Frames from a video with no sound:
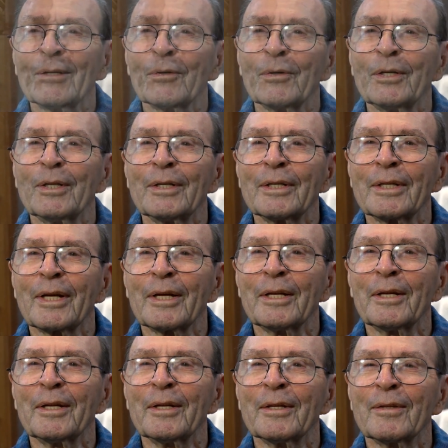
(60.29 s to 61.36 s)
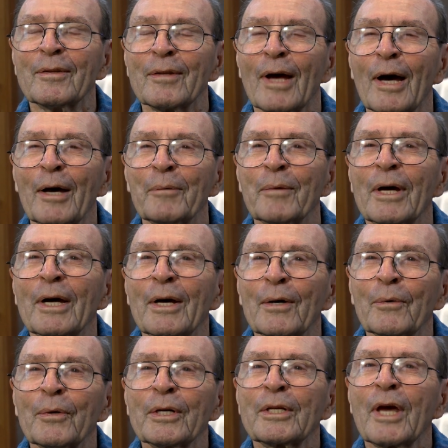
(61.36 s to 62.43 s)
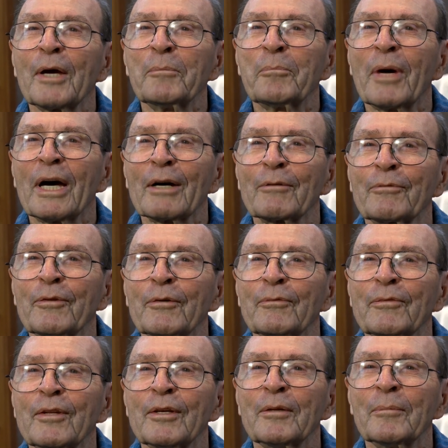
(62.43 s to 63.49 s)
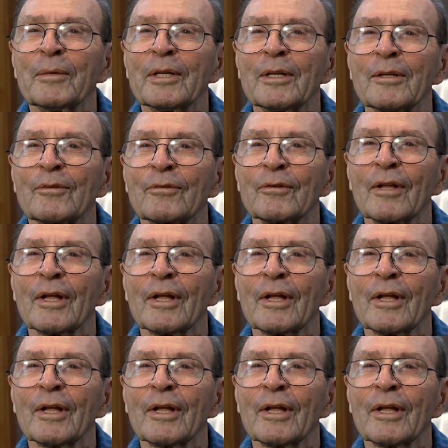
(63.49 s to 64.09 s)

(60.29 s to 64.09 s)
We didn't get in in time. We came back 15 minutes